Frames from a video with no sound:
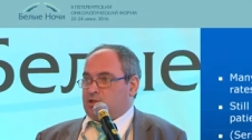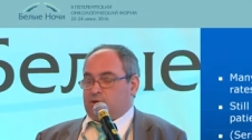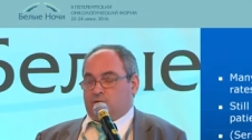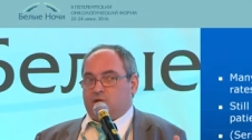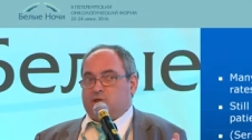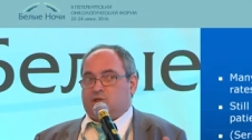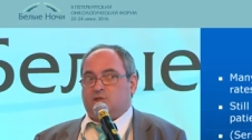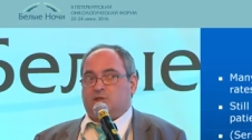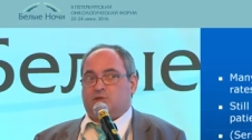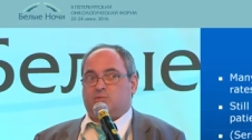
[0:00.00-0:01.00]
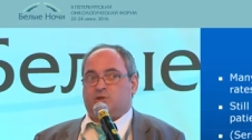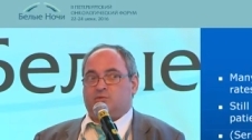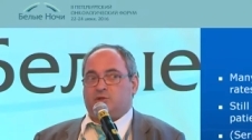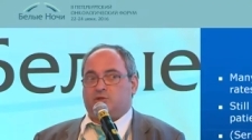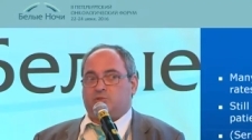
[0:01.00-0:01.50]
knowing that the tumor
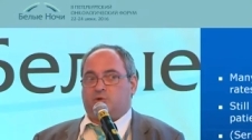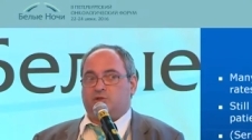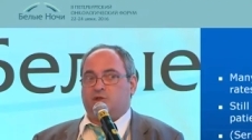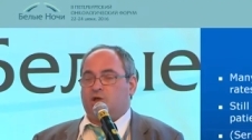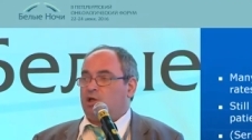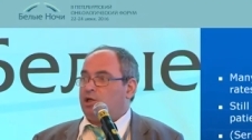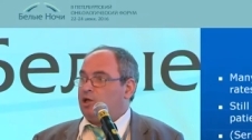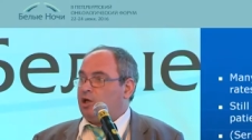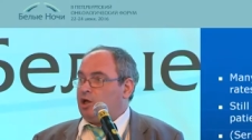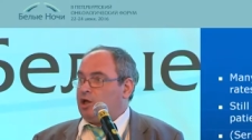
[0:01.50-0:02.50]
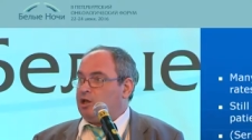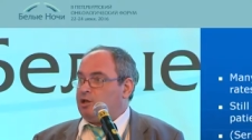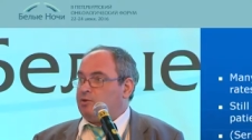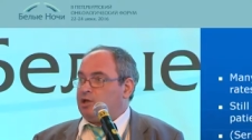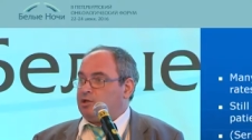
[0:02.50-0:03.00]
will respond
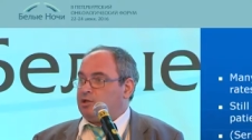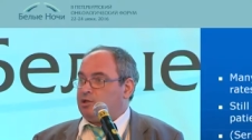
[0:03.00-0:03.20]
anyway.